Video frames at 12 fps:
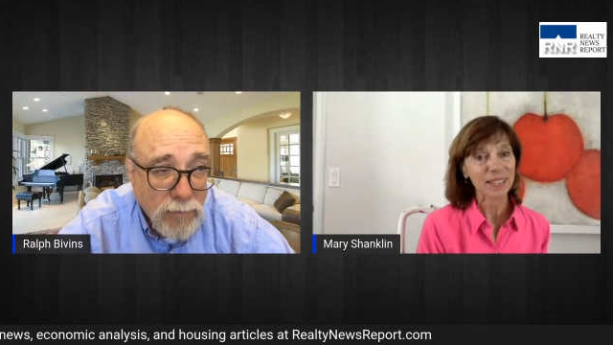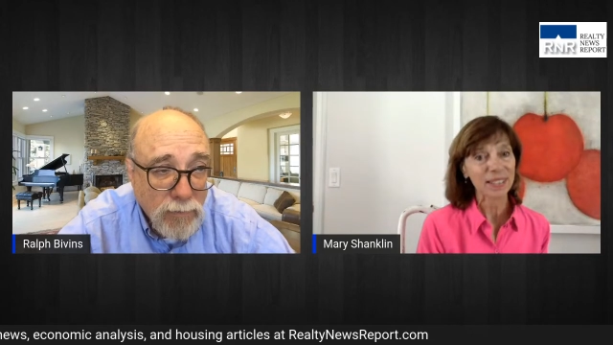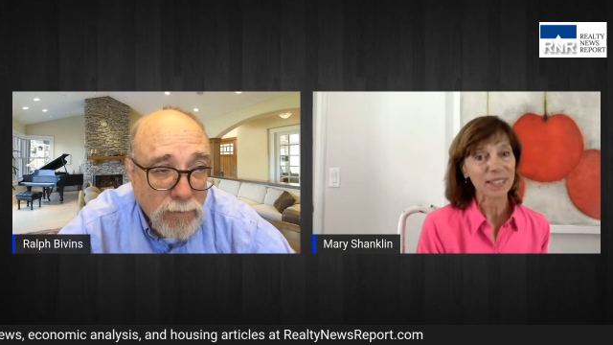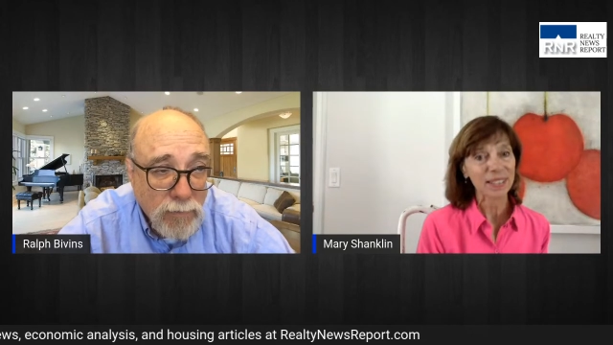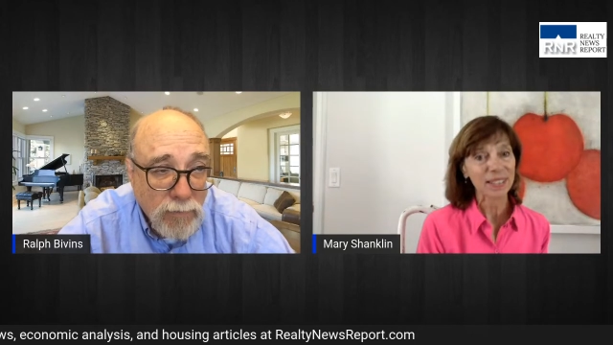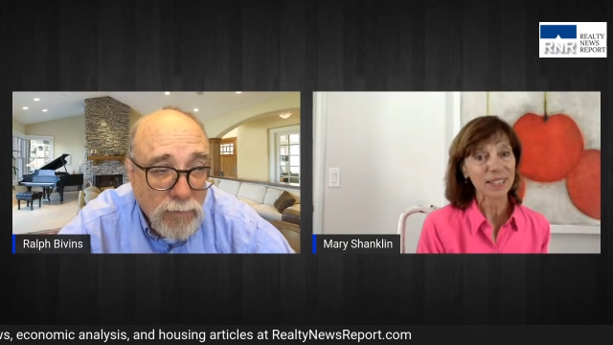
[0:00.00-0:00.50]

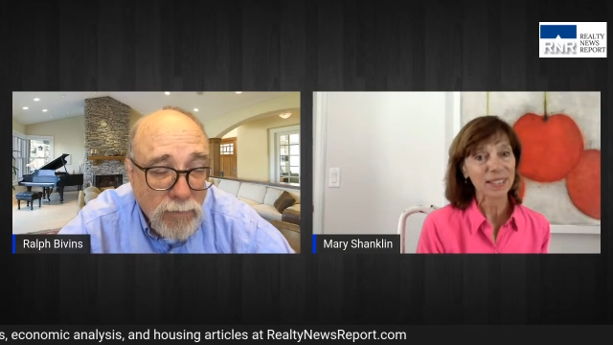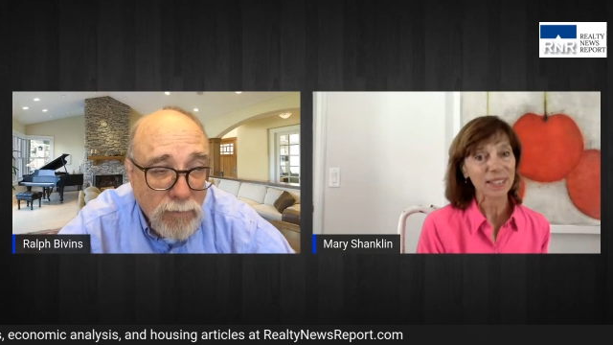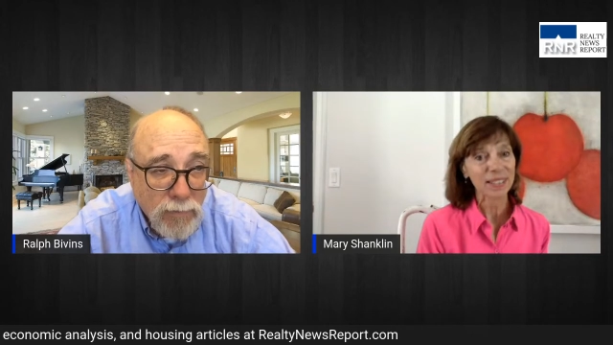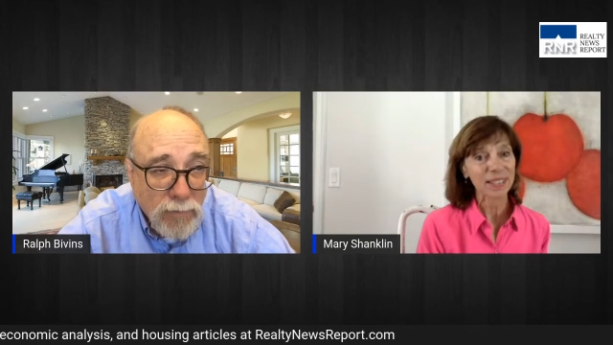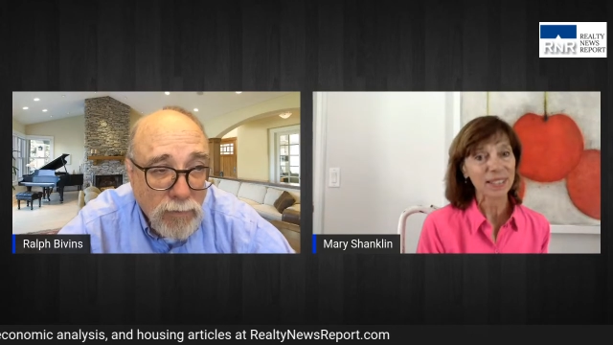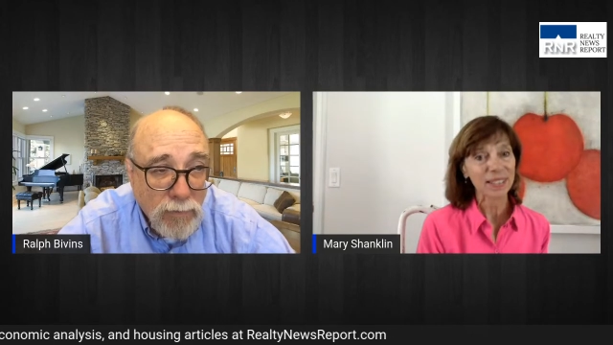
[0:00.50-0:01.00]

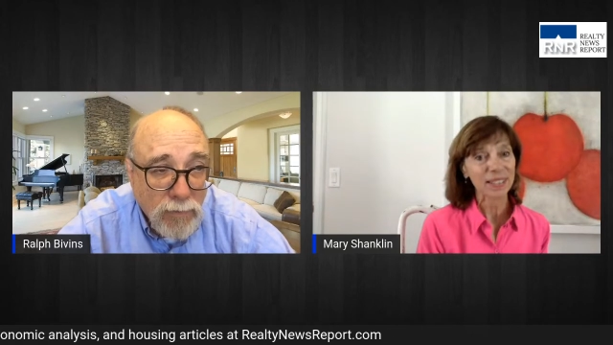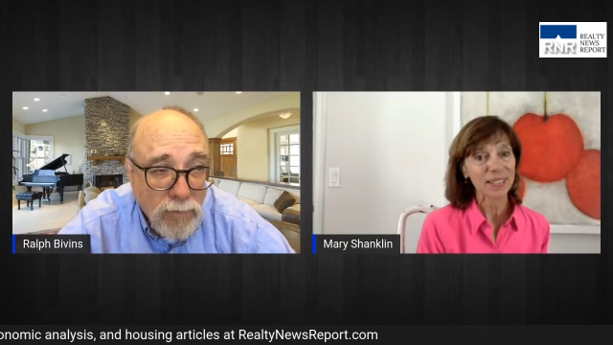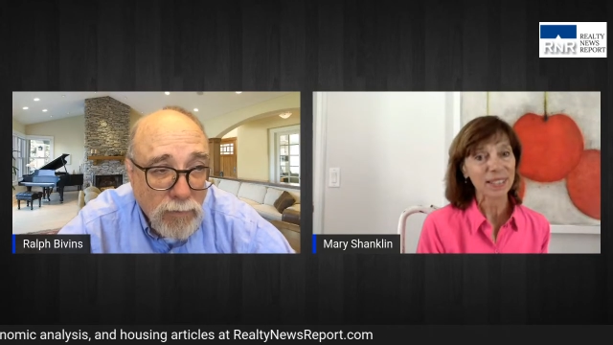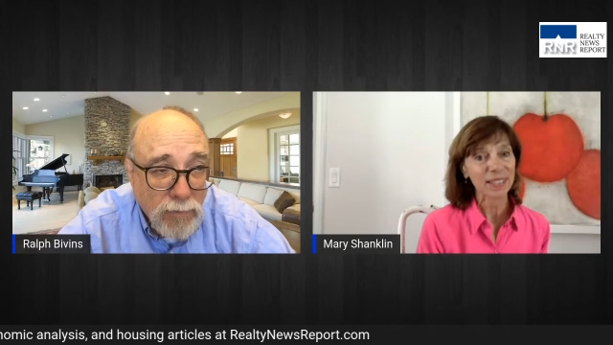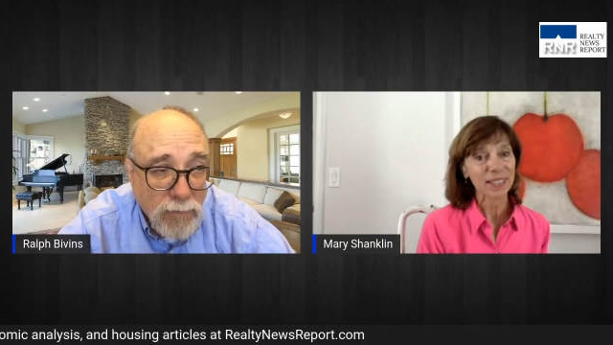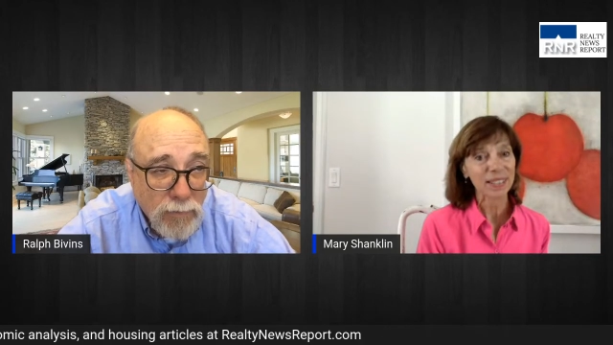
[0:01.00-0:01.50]

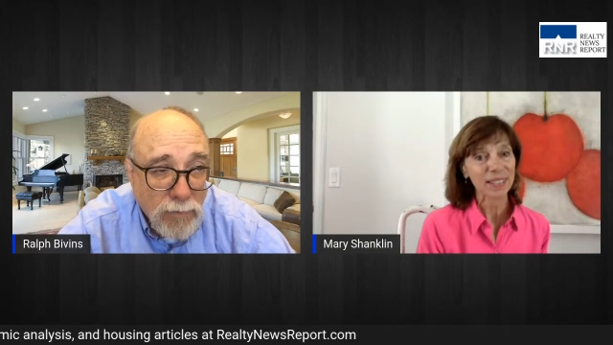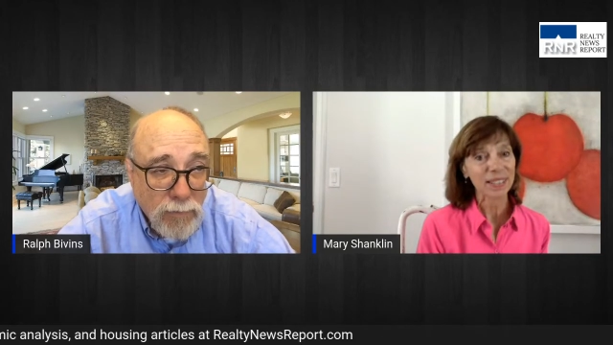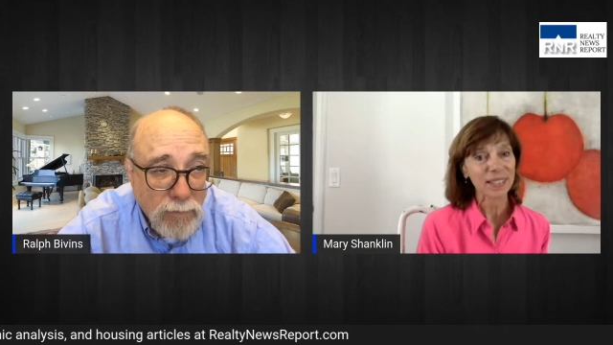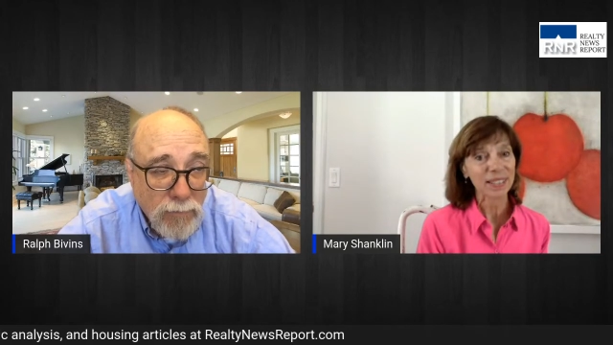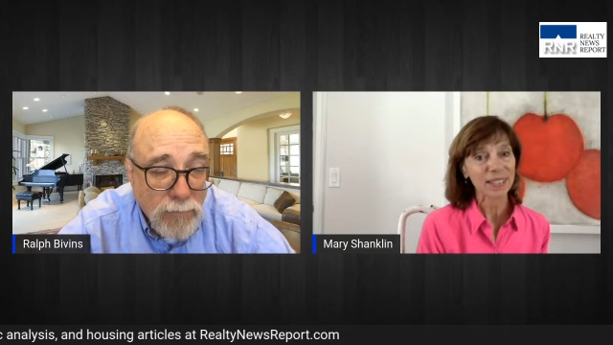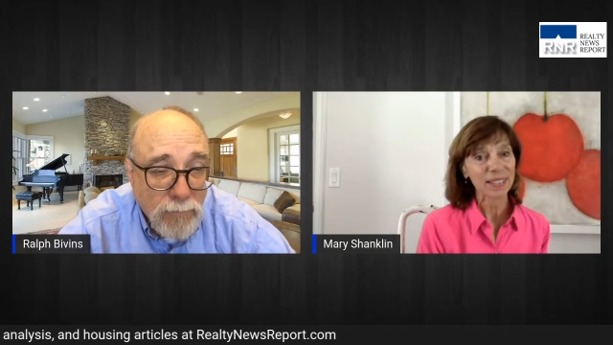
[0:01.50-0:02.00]

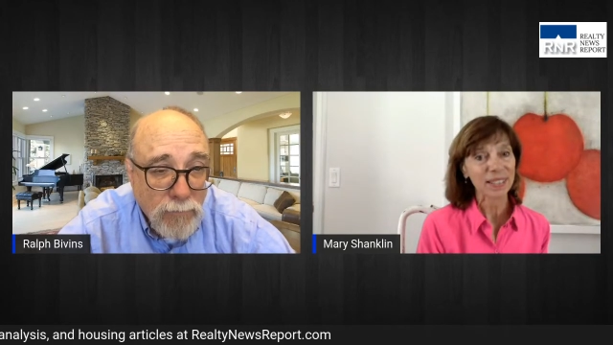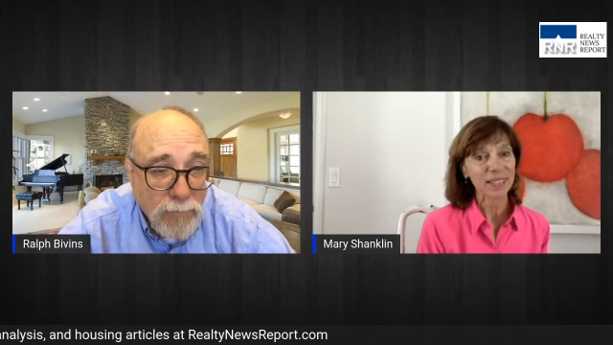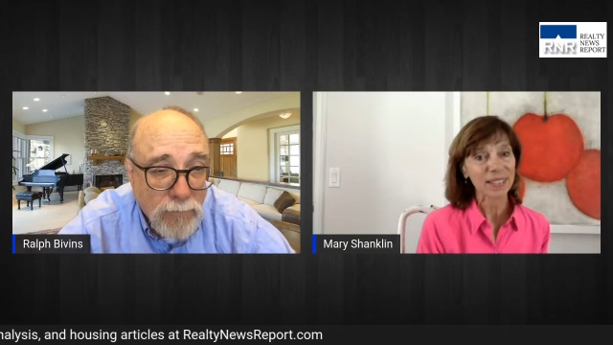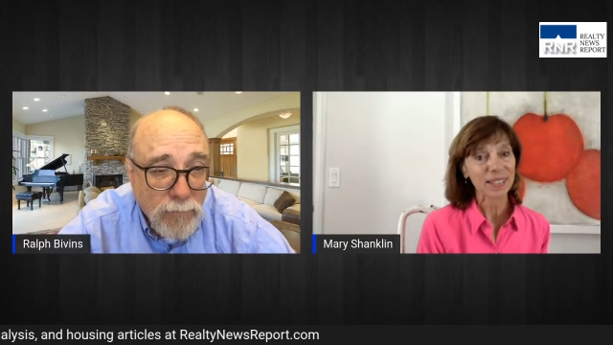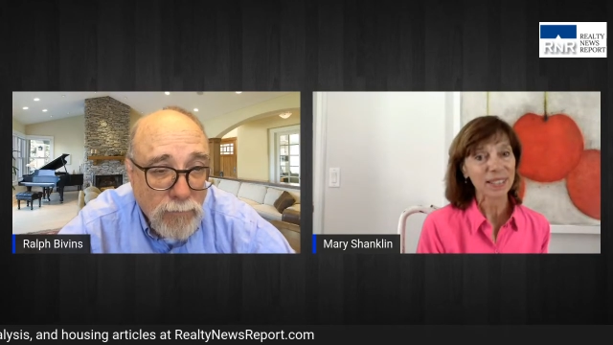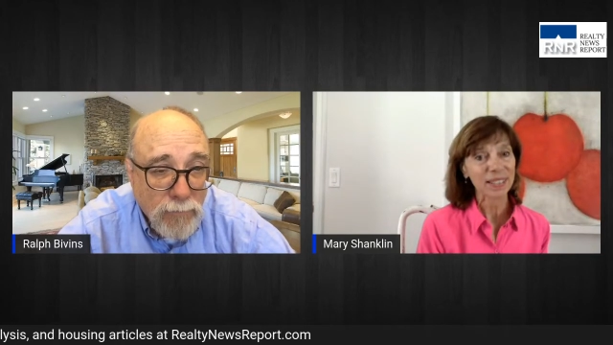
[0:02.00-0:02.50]

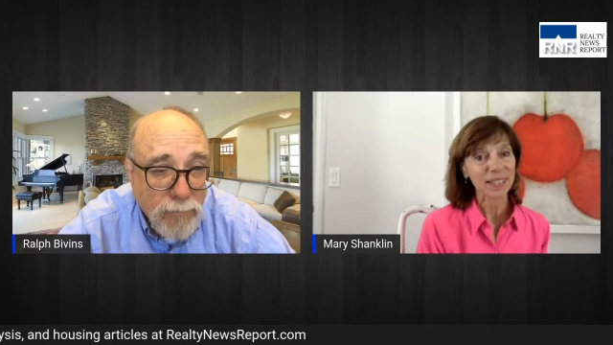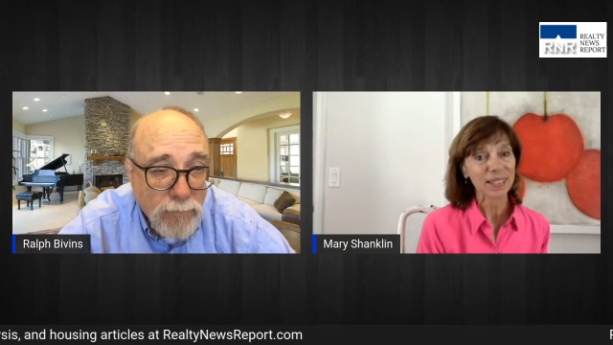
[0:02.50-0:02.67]
No one is speaking in this clip.